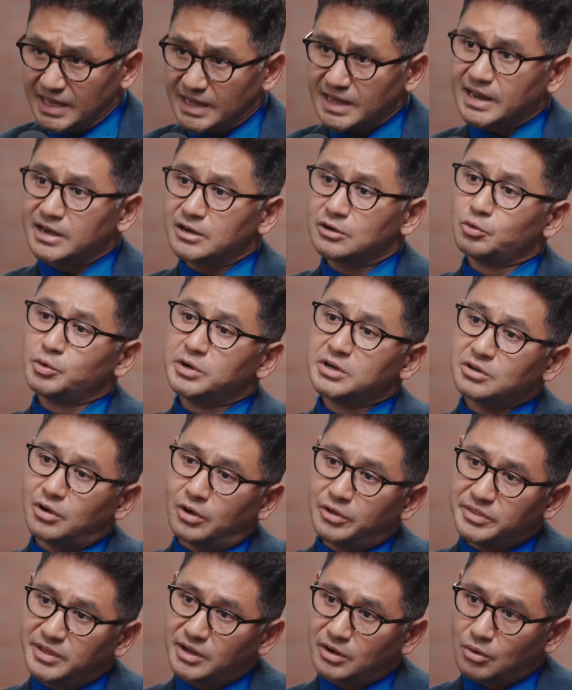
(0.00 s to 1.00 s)
can do it
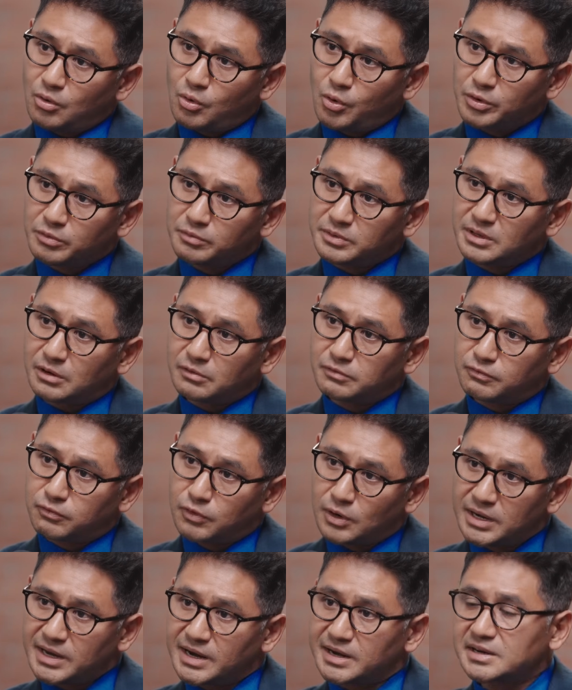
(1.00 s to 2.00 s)
on their own without
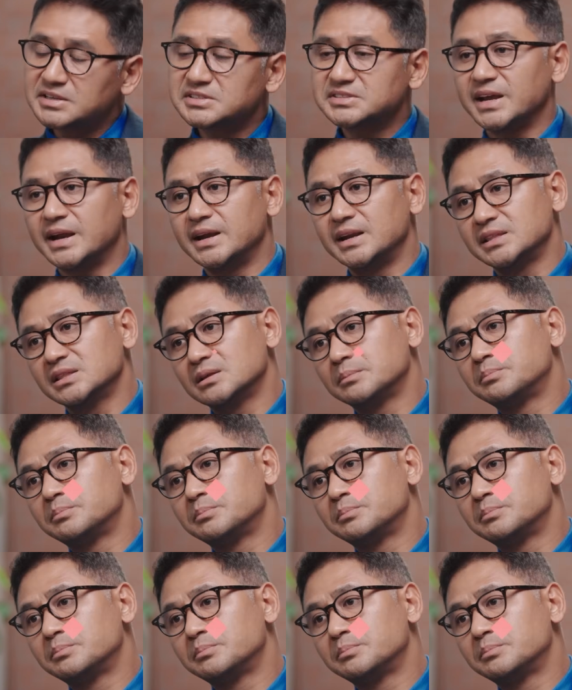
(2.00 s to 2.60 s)
fully understanding the